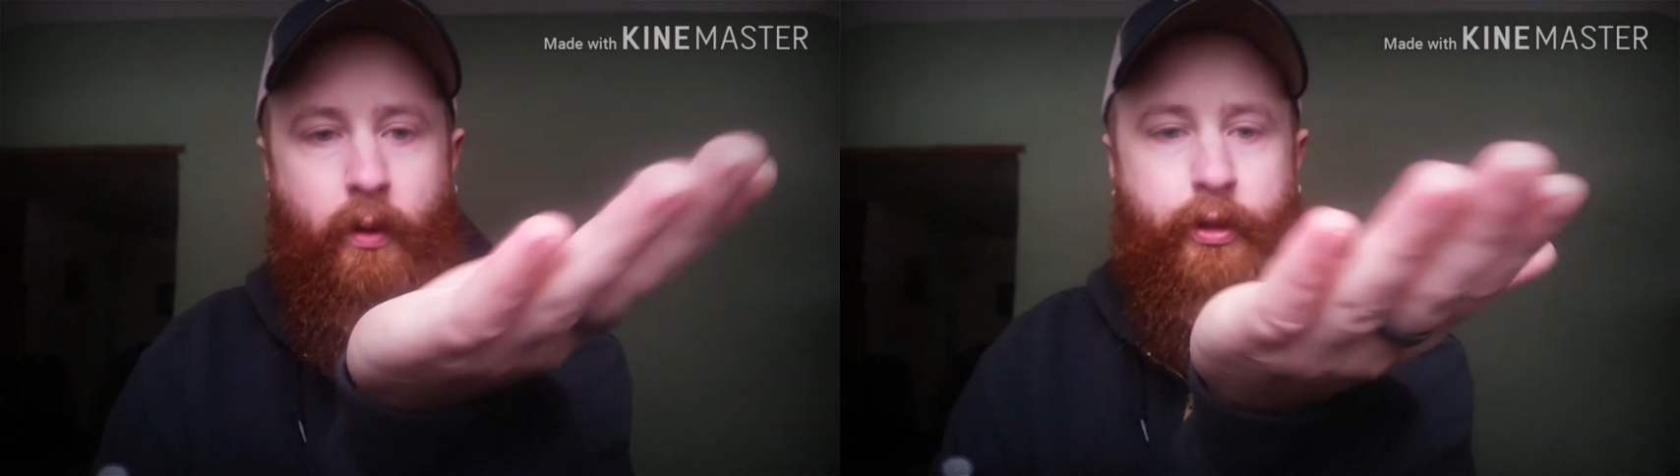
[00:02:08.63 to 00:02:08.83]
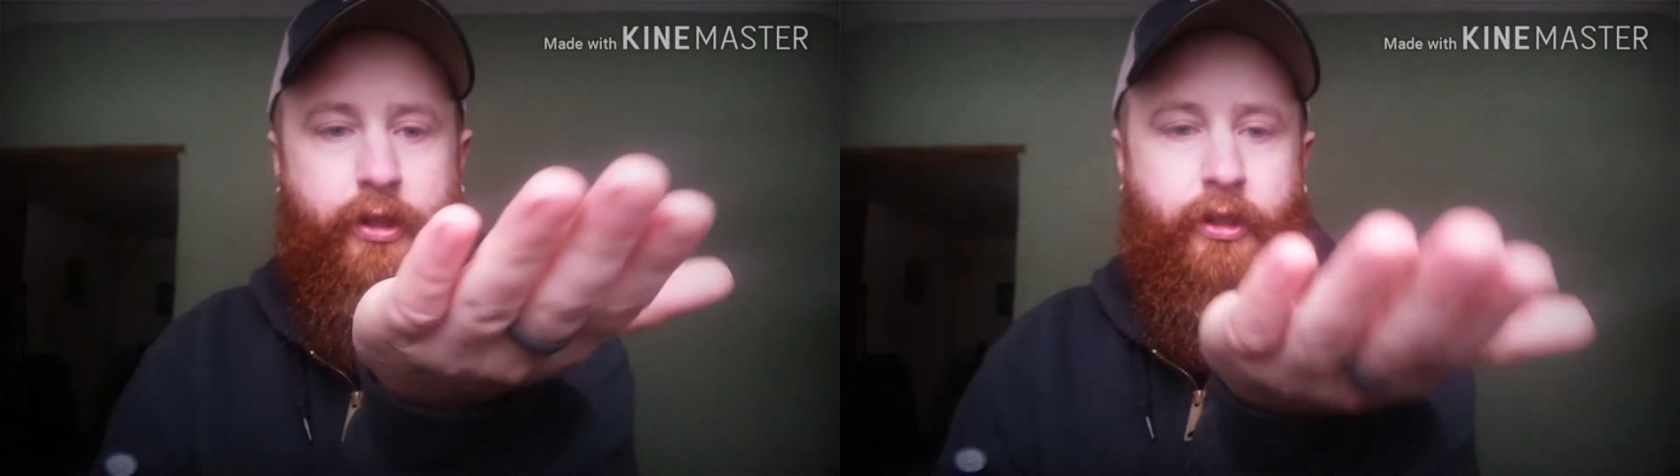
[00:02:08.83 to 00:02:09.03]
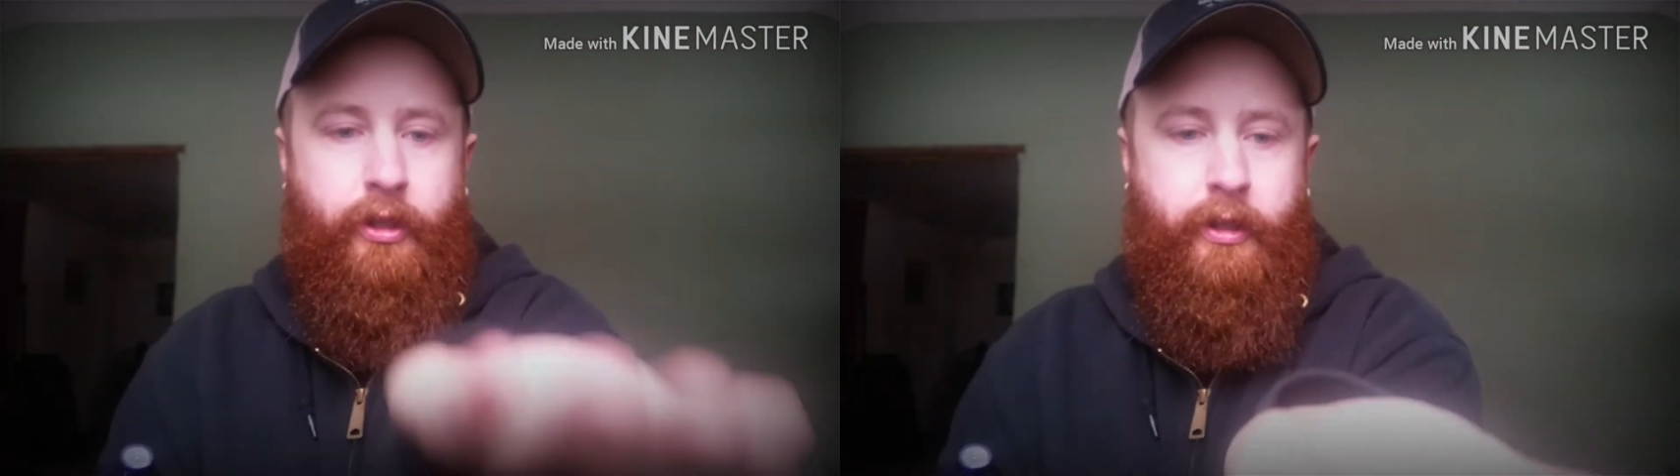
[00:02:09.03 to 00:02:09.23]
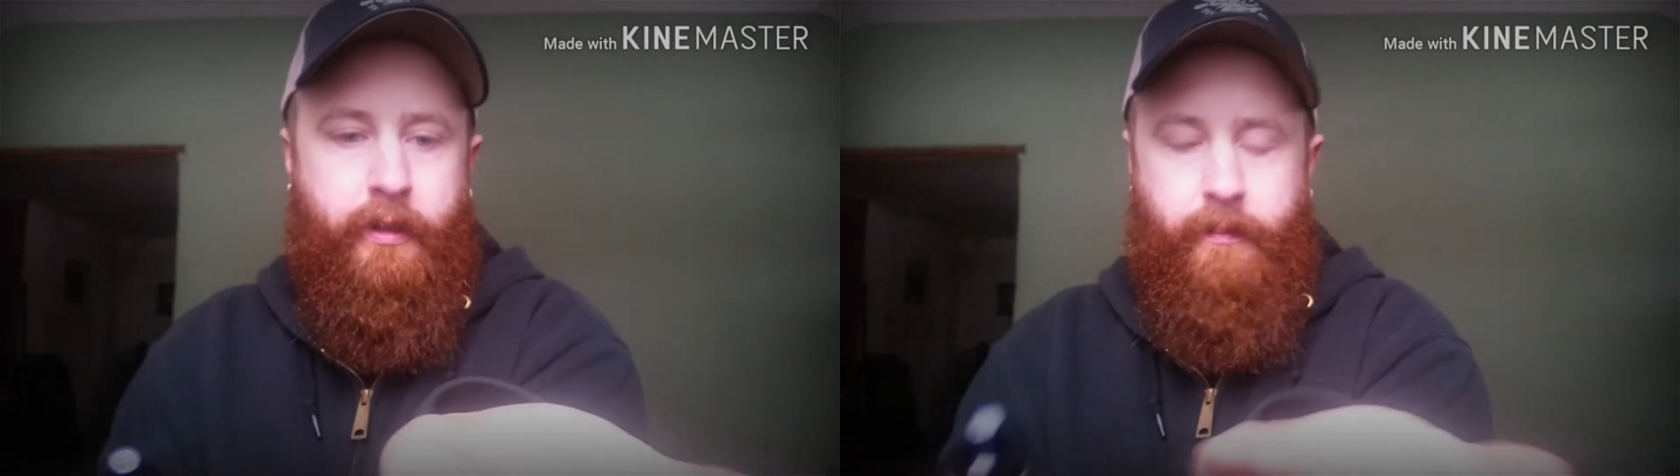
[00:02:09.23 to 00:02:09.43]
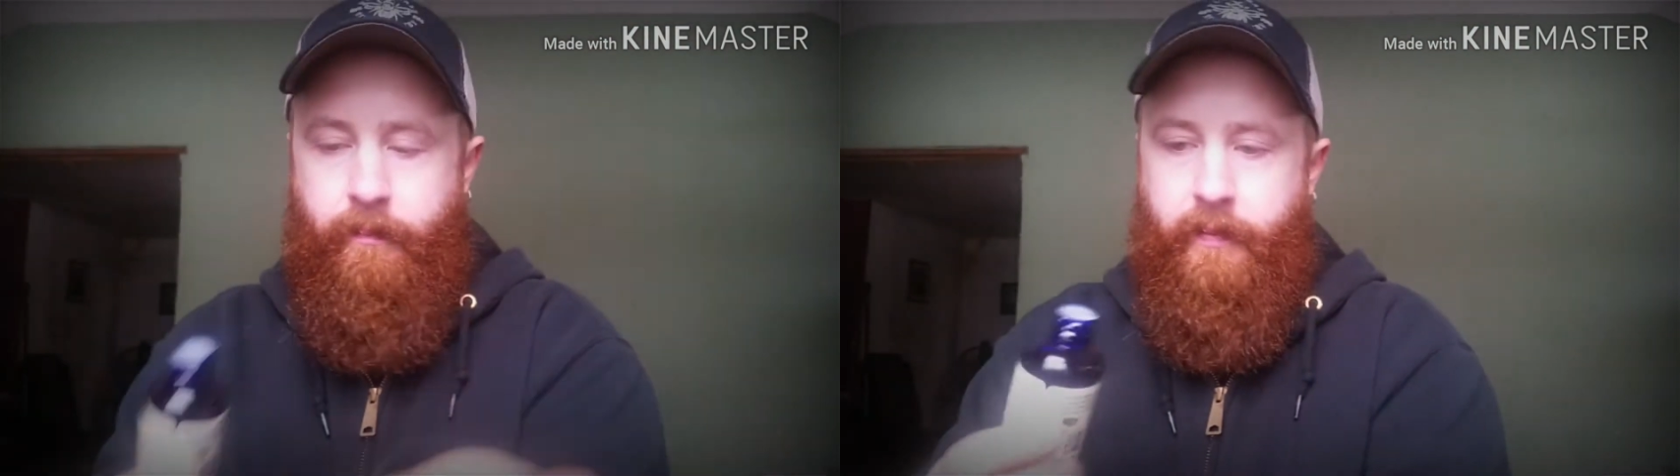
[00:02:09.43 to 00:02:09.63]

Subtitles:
which is good.